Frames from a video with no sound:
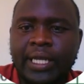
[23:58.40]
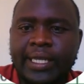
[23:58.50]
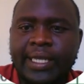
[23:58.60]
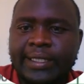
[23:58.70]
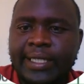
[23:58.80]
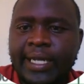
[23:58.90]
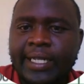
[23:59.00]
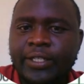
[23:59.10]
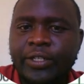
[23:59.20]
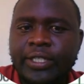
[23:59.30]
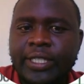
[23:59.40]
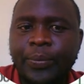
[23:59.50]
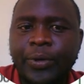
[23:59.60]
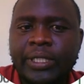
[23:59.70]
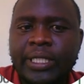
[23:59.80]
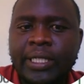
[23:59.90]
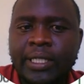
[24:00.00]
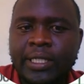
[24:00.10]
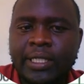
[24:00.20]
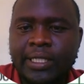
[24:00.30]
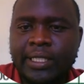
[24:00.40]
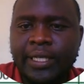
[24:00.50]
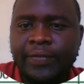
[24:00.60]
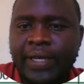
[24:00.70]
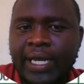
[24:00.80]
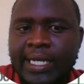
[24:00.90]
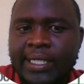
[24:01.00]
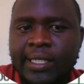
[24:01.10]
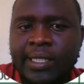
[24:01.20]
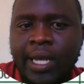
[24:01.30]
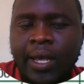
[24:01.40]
Year 10 is not disappointing. It's giving us